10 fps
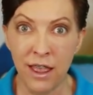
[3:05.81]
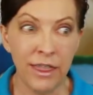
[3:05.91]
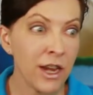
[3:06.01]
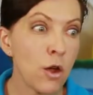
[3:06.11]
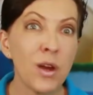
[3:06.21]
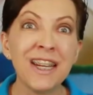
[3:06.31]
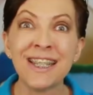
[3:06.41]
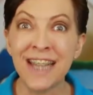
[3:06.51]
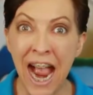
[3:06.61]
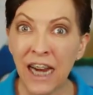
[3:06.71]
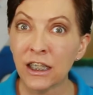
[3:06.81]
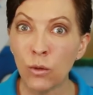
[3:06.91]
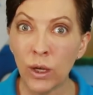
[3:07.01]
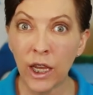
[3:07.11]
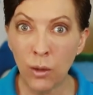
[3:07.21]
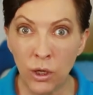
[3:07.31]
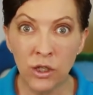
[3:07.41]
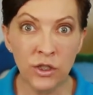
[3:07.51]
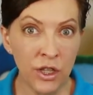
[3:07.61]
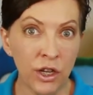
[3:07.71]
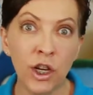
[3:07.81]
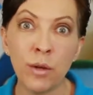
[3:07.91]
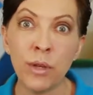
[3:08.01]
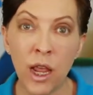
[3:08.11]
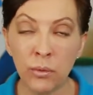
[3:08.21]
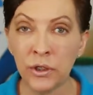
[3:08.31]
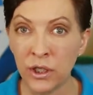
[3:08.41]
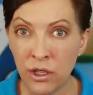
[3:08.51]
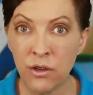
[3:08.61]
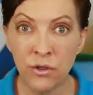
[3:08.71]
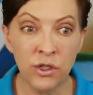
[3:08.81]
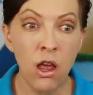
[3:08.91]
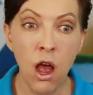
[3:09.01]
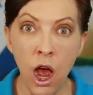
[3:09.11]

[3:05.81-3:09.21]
They know exactly what chemicals they're going to be able to use